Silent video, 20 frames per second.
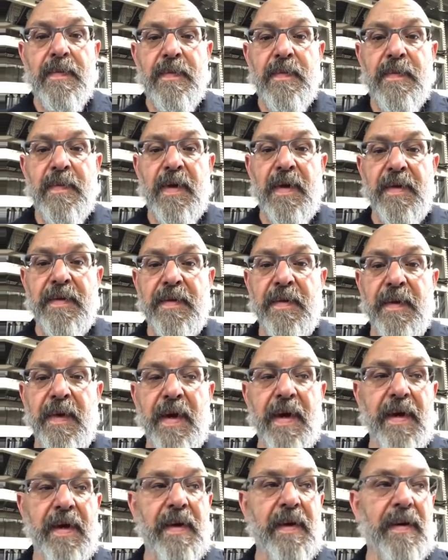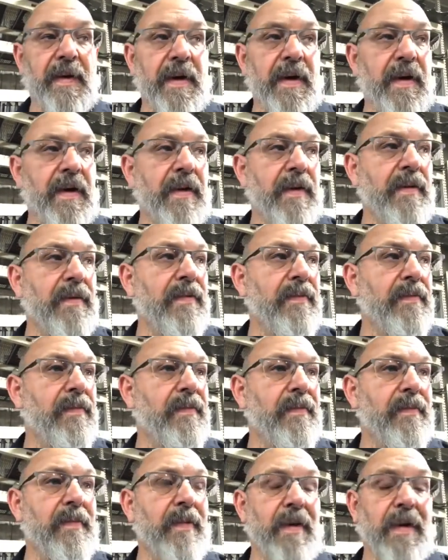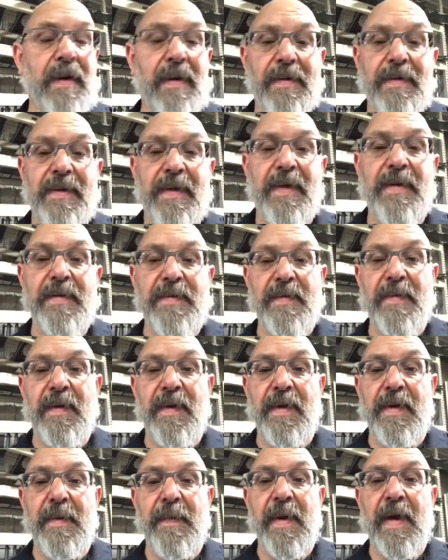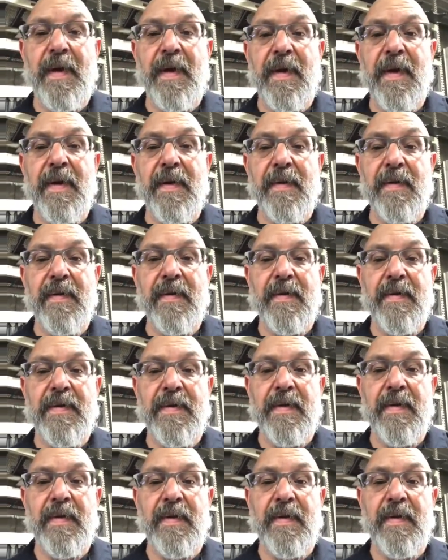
what else have we got going on? I guess that's really about it. It's